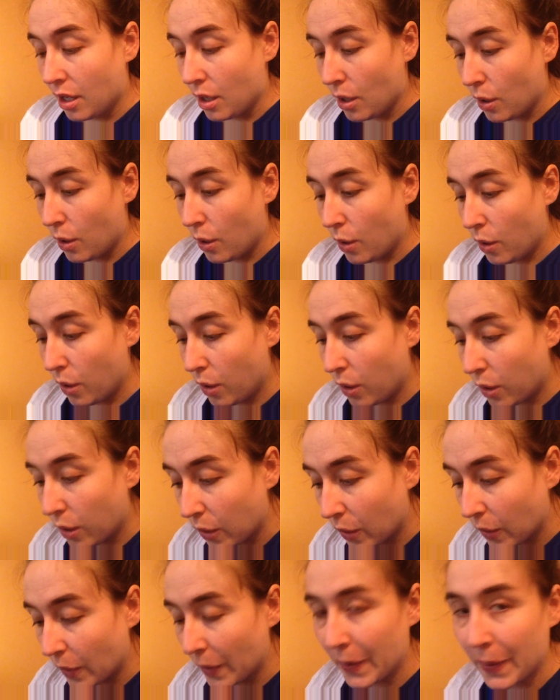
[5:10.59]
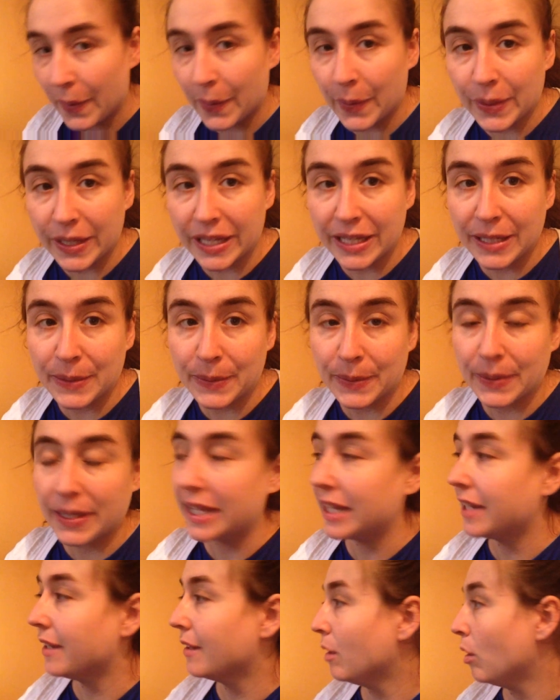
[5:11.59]
Okie
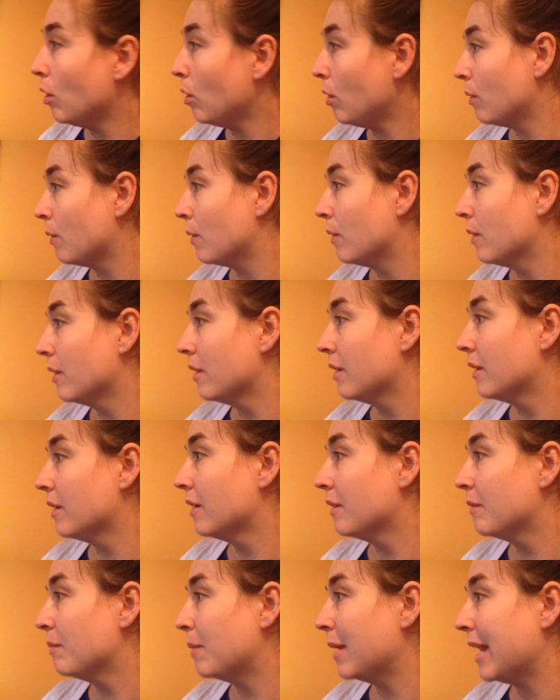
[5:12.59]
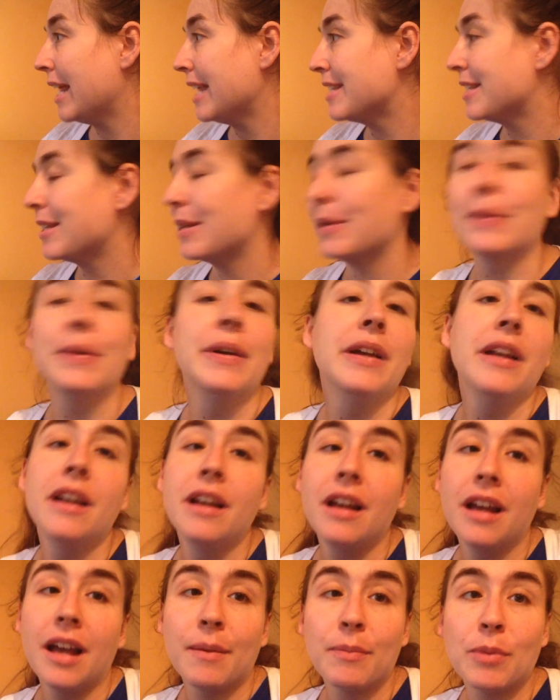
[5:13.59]
dokie. Oh, bless you.
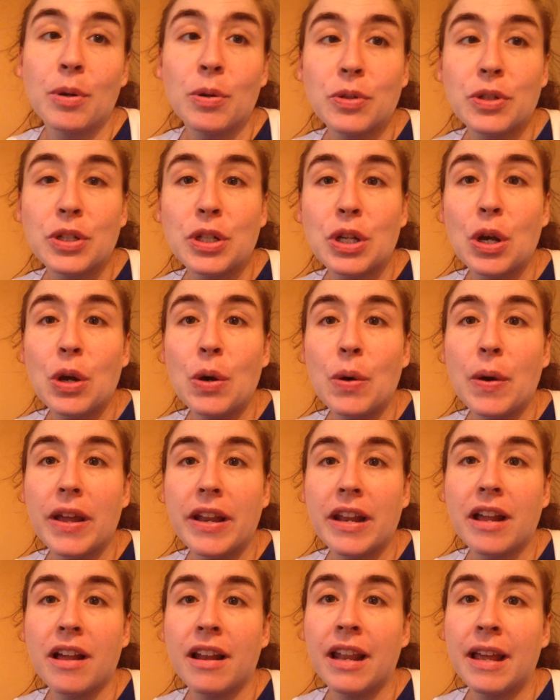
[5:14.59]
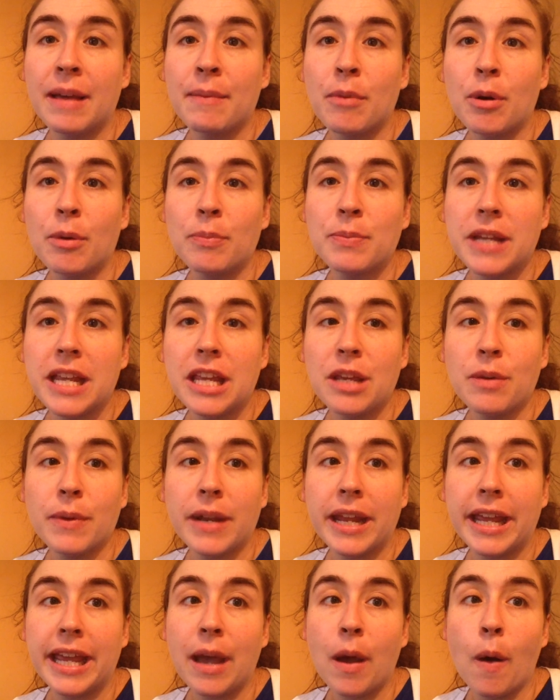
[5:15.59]
I'm going to go and I'll update you
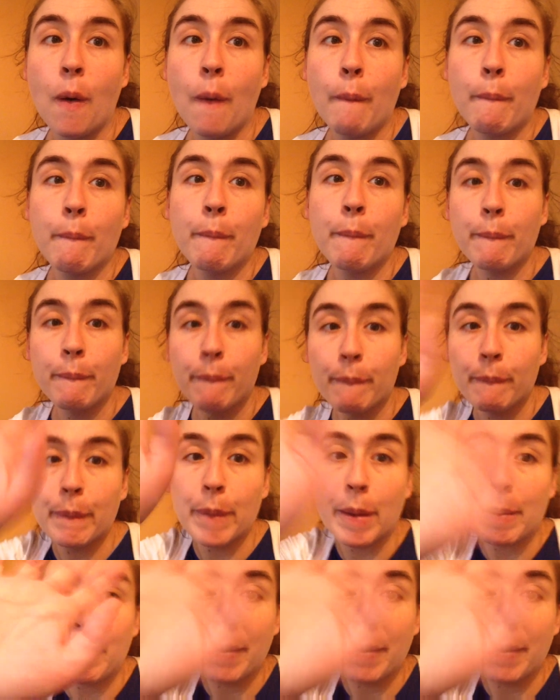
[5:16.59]
when I get home. Bye